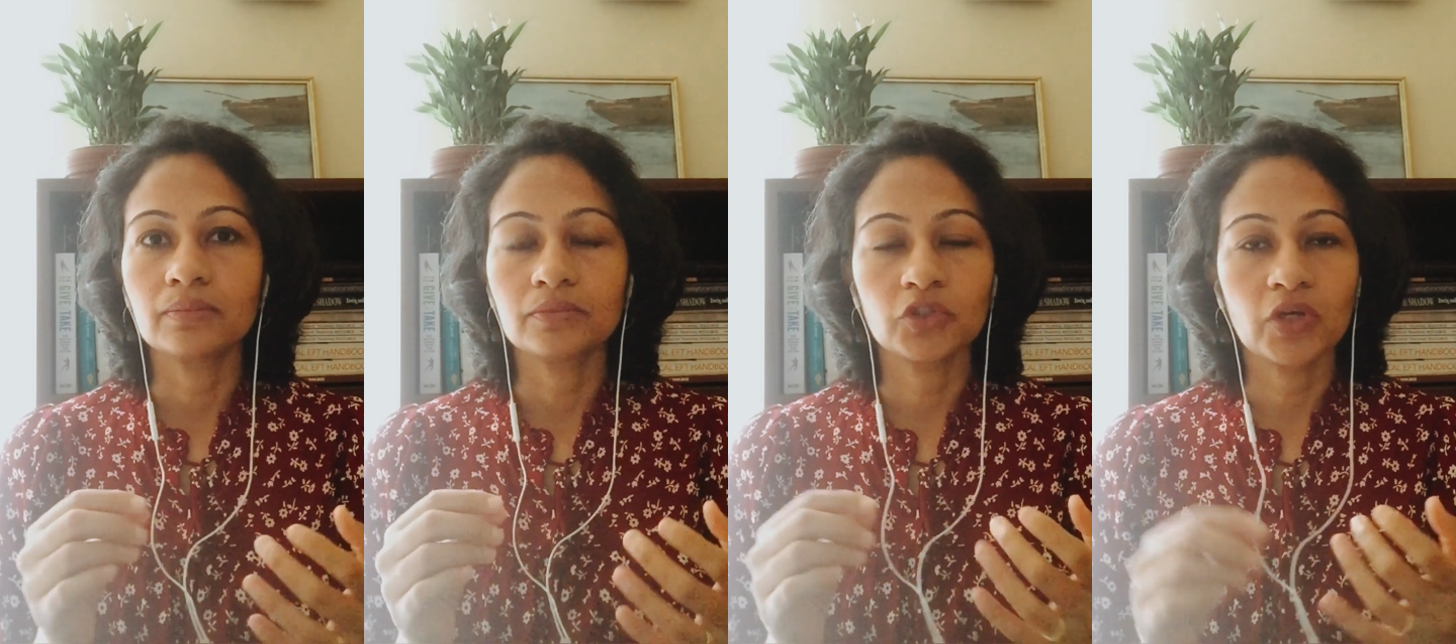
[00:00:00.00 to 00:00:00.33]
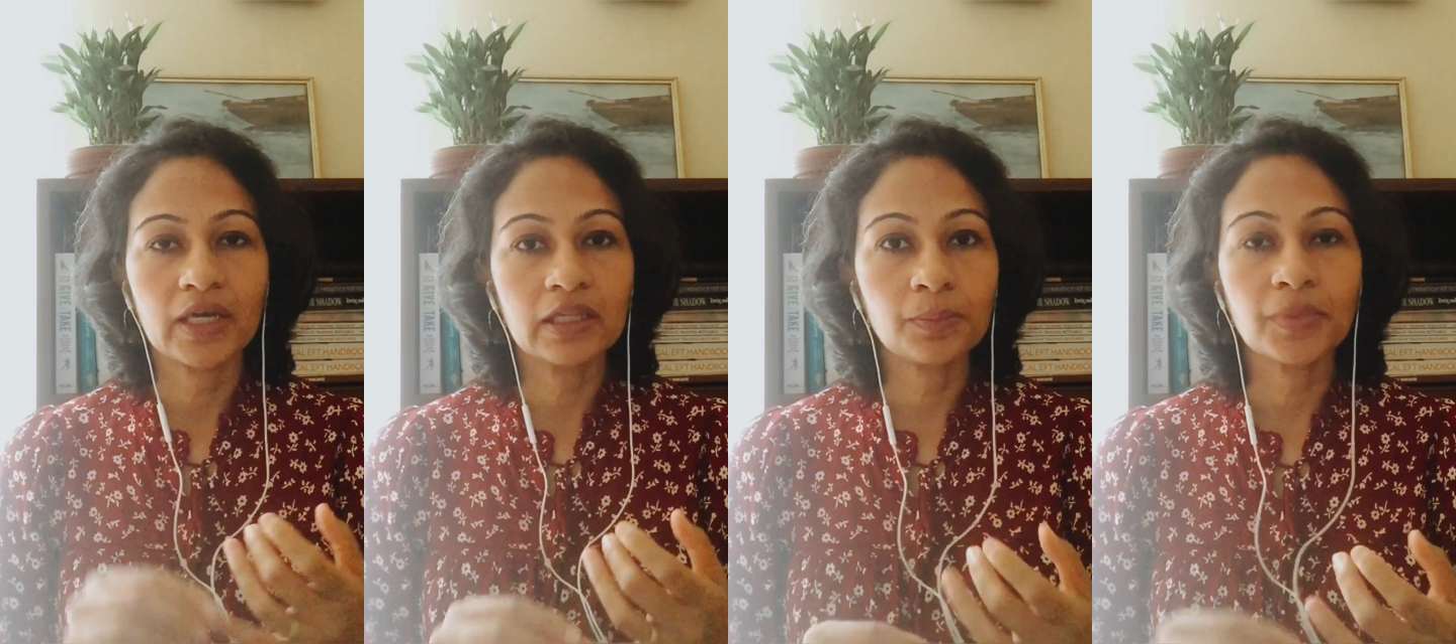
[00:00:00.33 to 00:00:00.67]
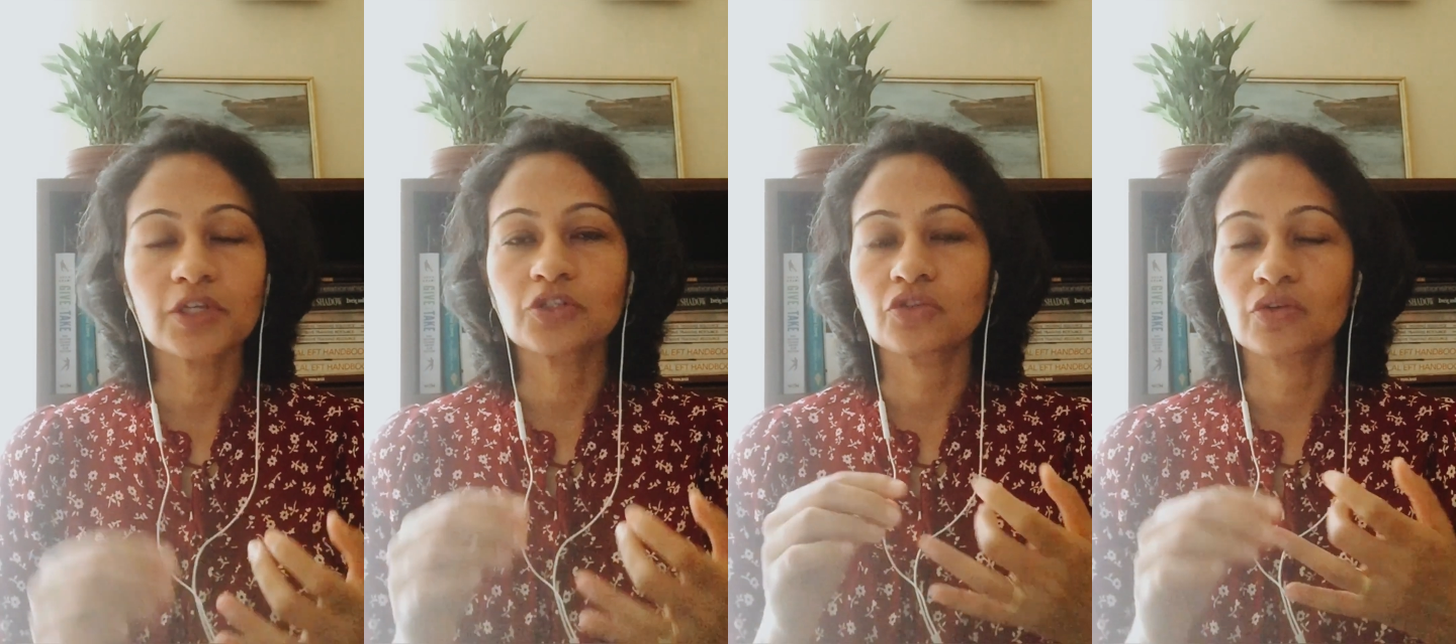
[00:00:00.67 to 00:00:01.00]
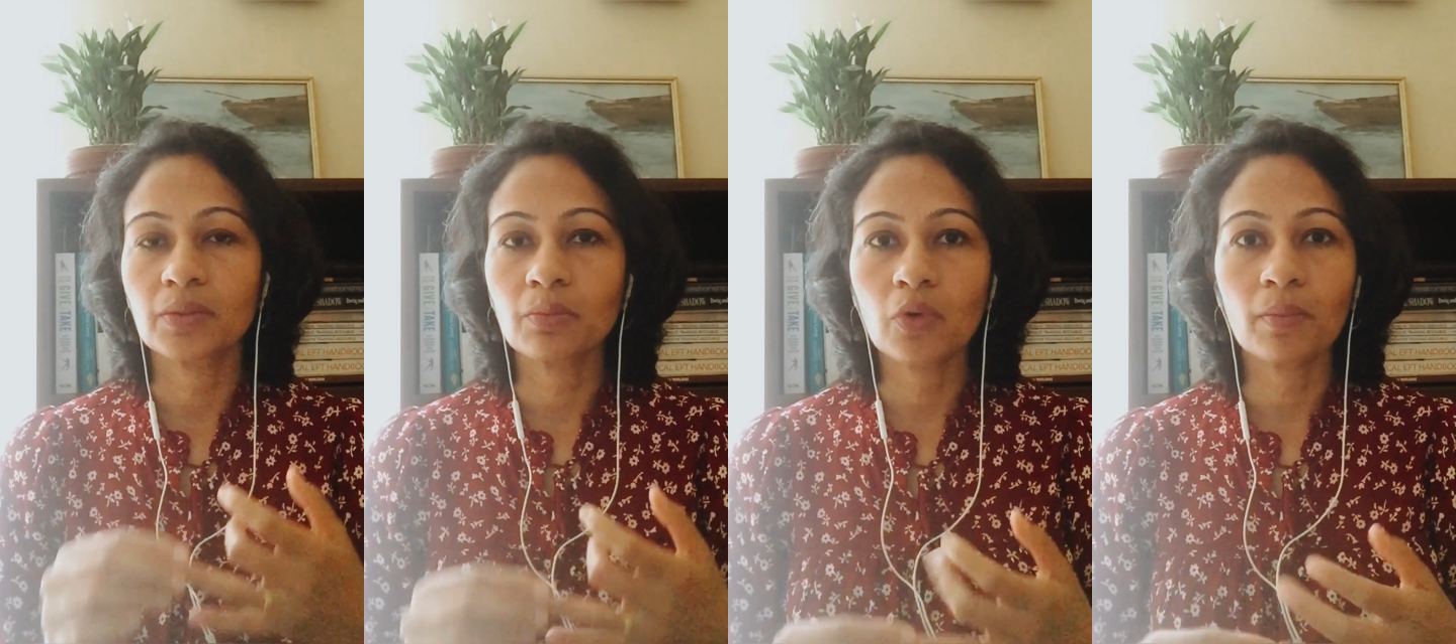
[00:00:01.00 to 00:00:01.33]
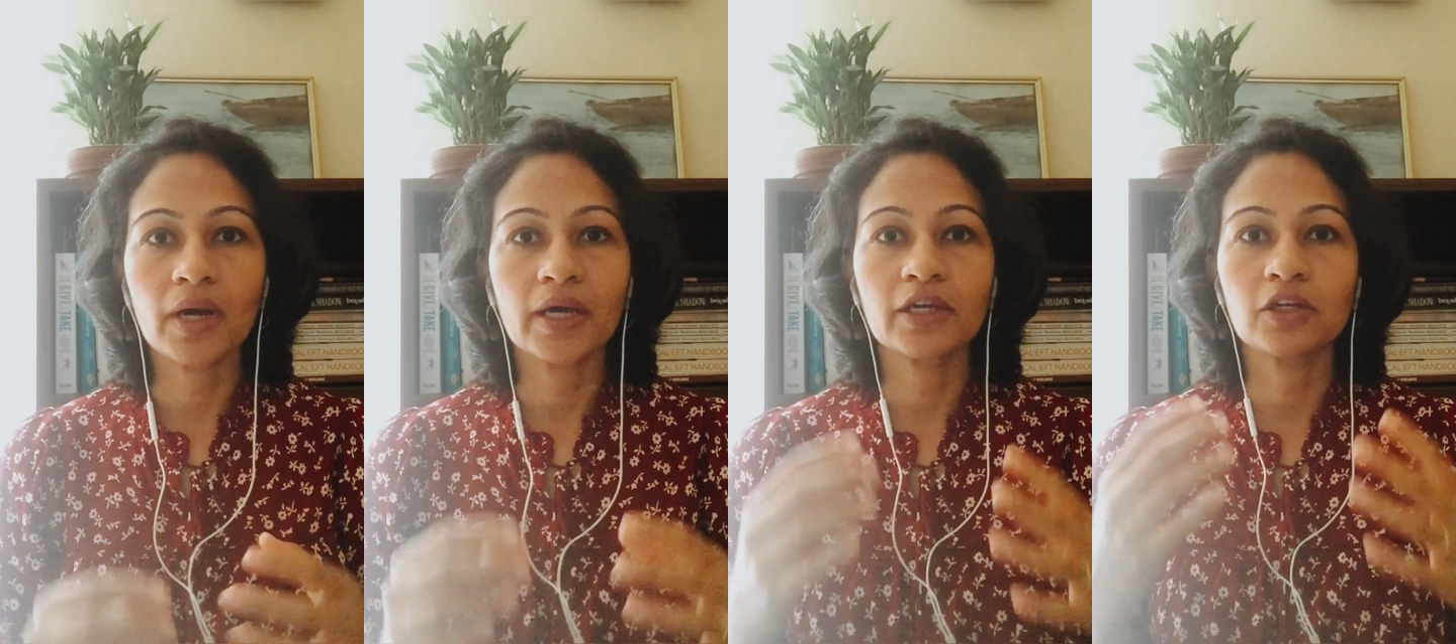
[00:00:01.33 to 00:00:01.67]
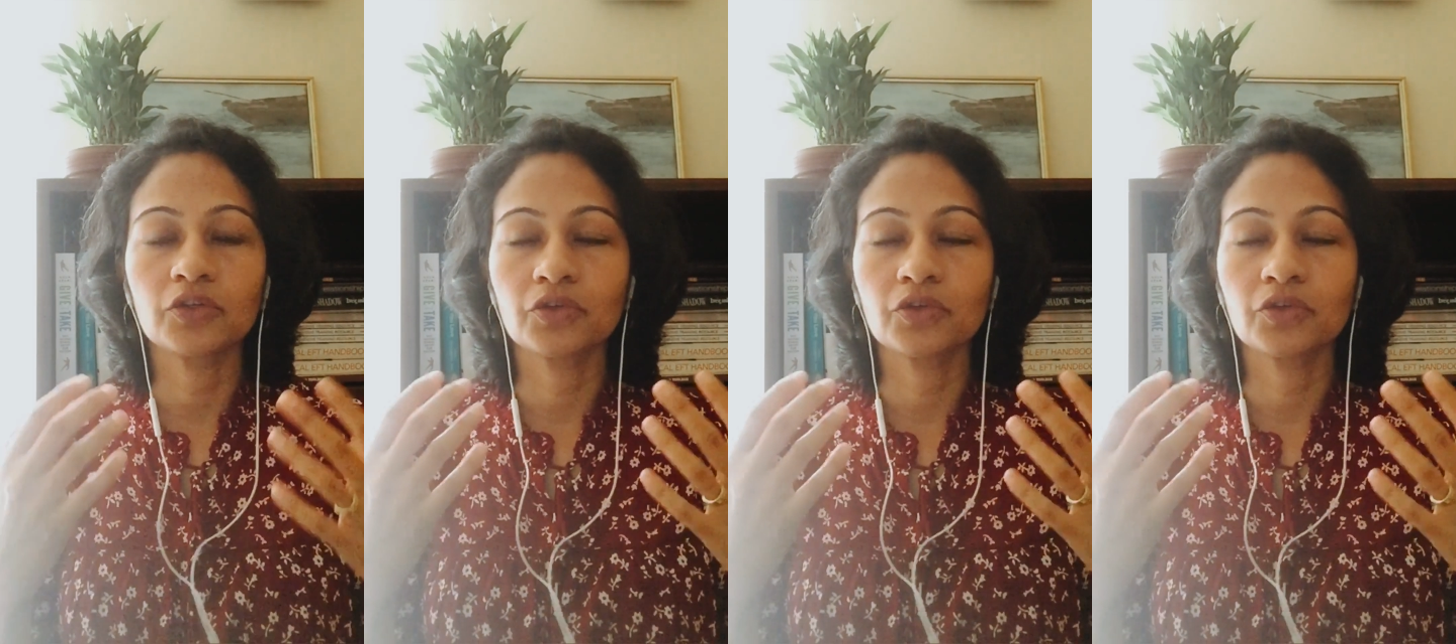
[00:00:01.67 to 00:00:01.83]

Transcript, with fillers: you're helpless, you're immobile,